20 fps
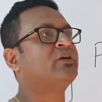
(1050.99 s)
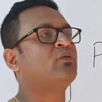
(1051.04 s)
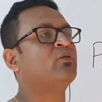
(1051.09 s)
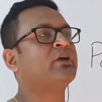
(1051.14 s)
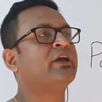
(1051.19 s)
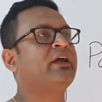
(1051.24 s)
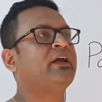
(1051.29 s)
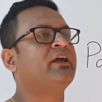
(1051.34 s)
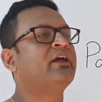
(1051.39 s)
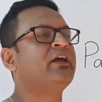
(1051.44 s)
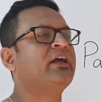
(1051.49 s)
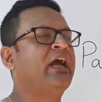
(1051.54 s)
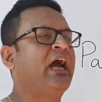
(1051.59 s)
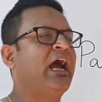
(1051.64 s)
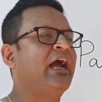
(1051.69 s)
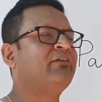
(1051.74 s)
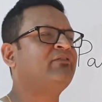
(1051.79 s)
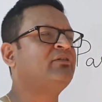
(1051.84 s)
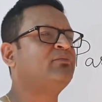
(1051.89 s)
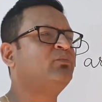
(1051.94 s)
okay,
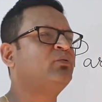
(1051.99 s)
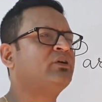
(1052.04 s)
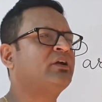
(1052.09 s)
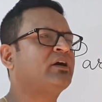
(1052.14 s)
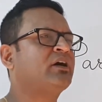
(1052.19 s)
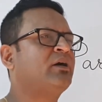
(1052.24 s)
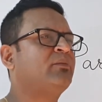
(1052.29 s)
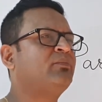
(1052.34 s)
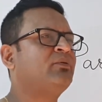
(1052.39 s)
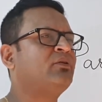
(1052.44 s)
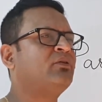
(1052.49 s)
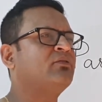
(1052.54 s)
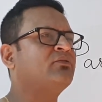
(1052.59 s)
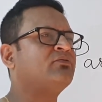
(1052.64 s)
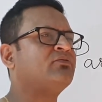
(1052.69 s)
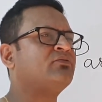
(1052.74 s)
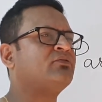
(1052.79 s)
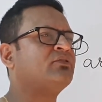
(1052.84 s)
I will put a couple of